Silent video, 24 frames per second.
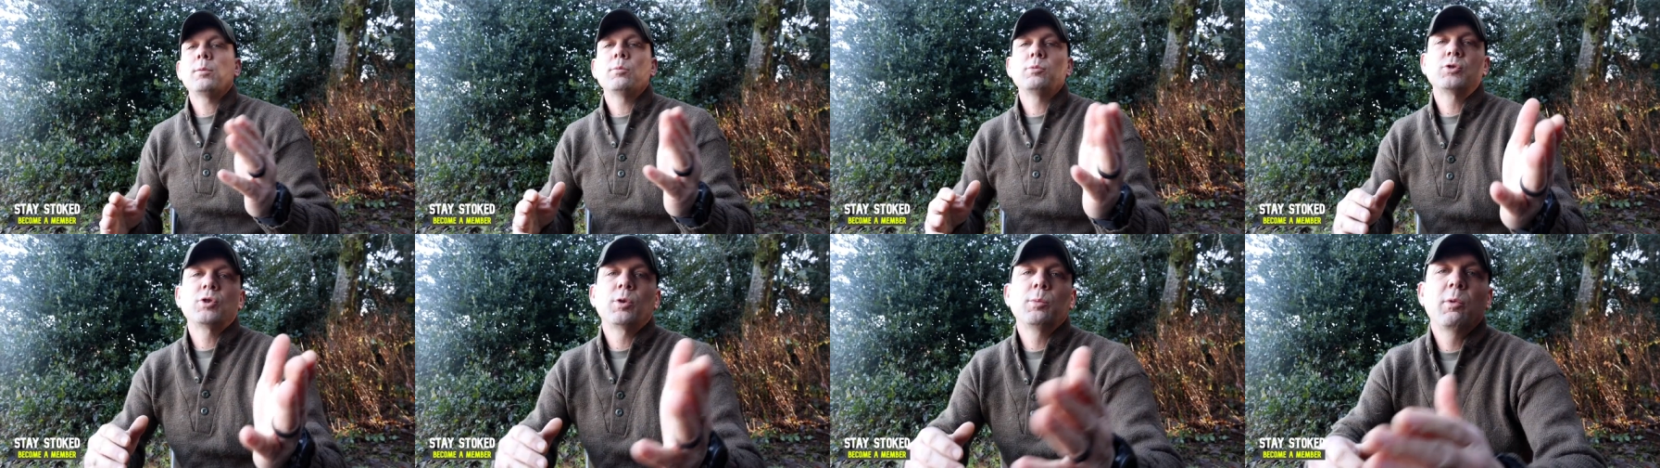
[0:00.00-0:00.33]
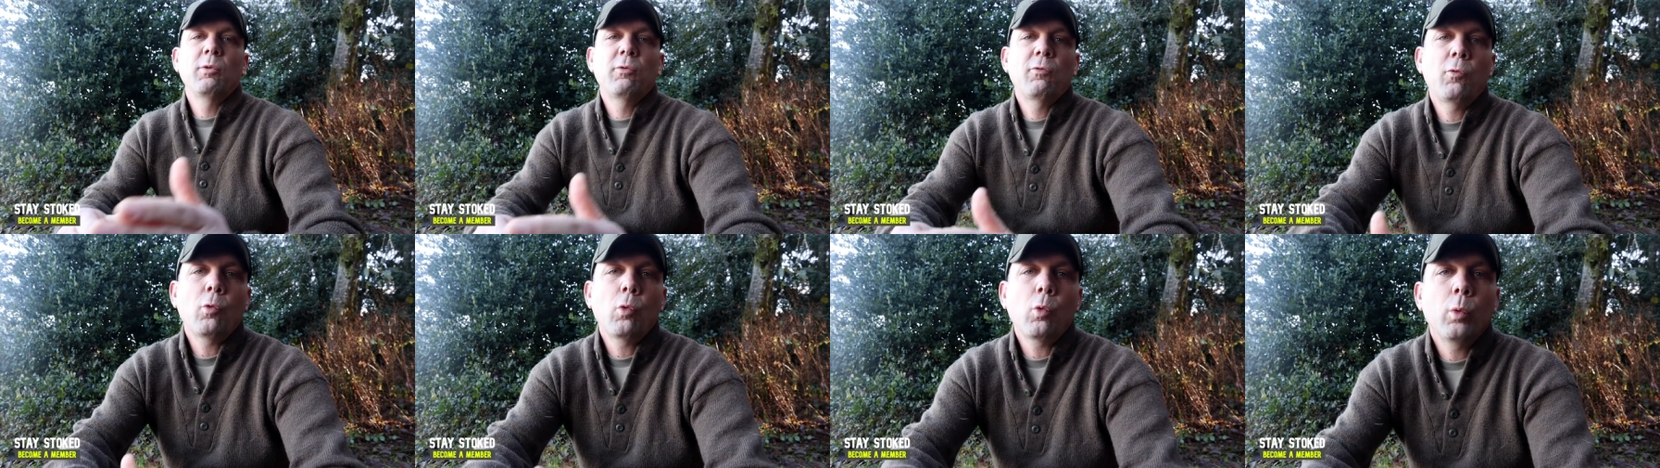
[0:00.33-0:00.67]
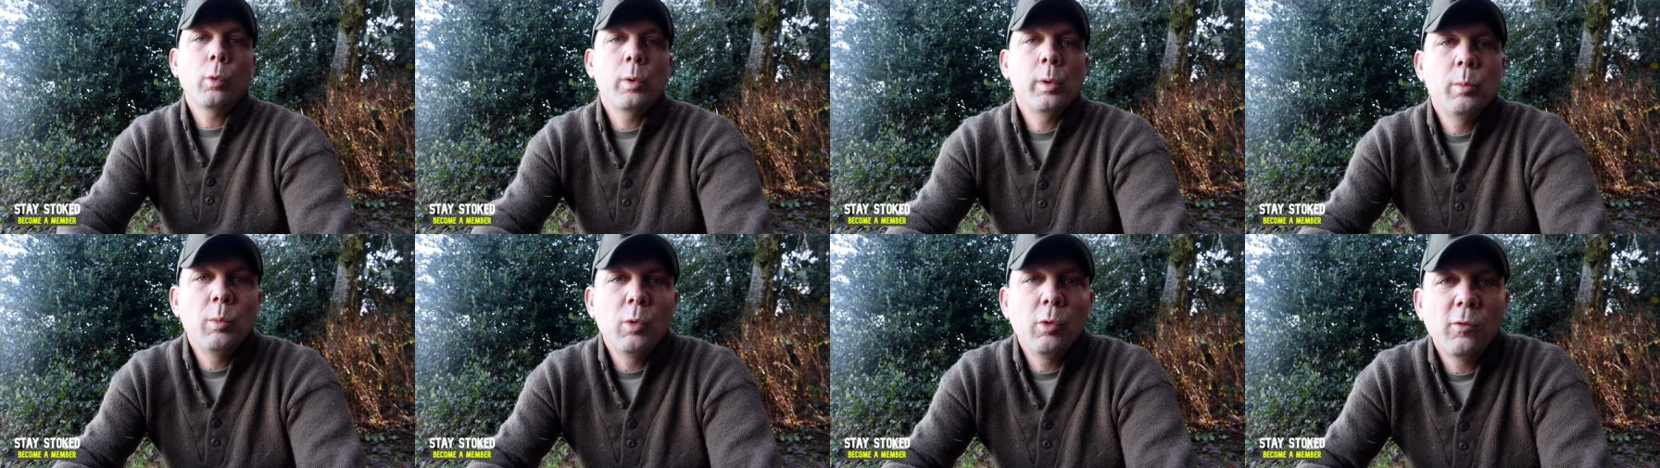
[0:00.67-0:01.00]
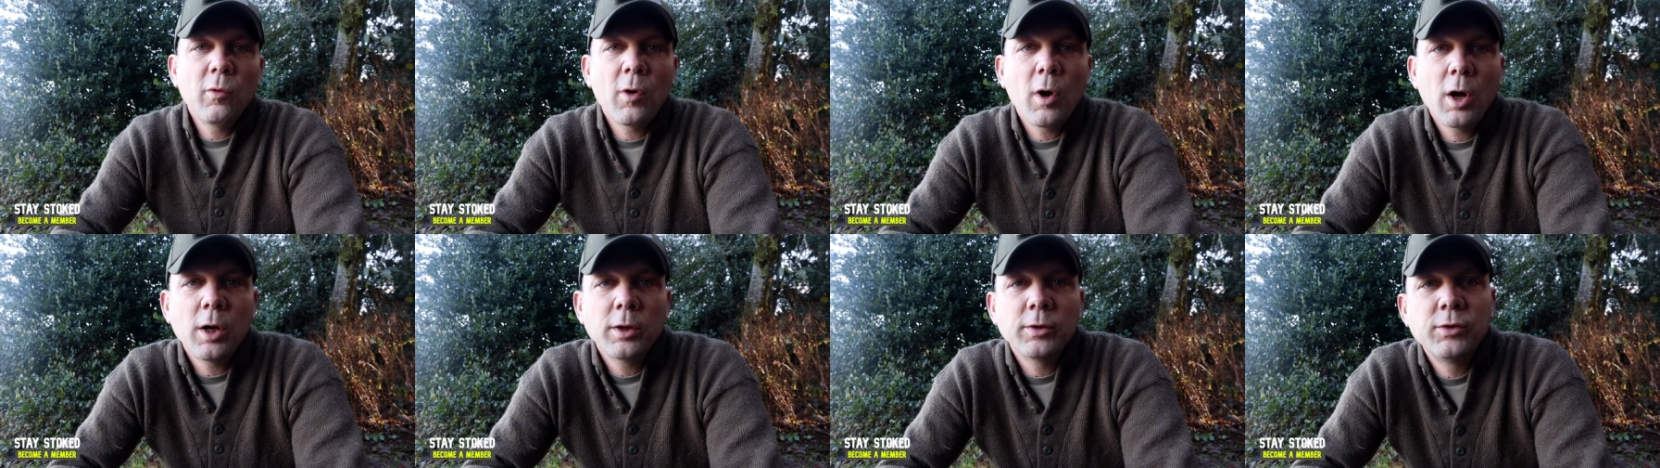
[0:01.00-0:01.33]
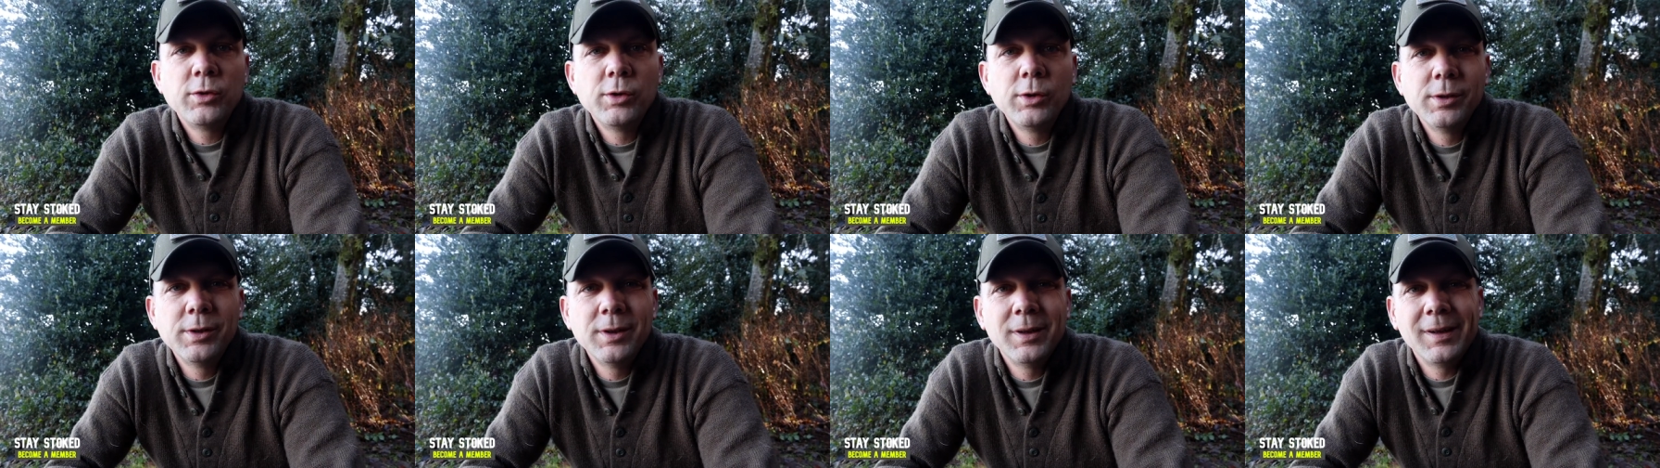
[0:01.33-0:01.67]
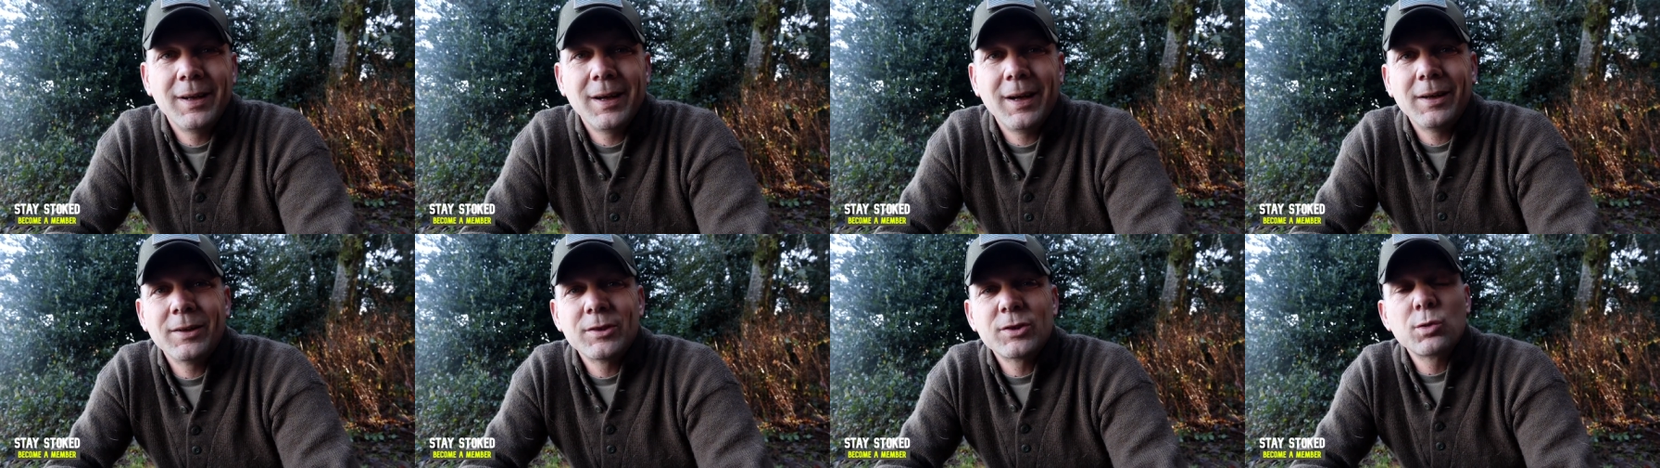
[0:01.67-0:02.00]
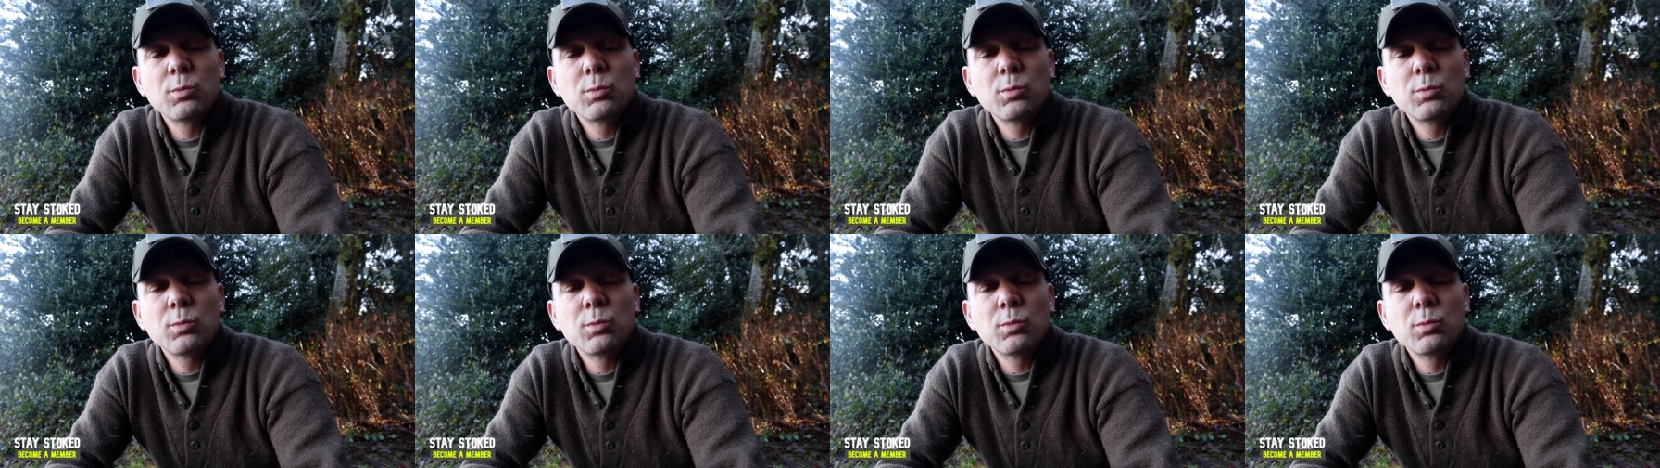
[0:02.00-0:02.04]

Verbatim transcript: And so before we move on to uh,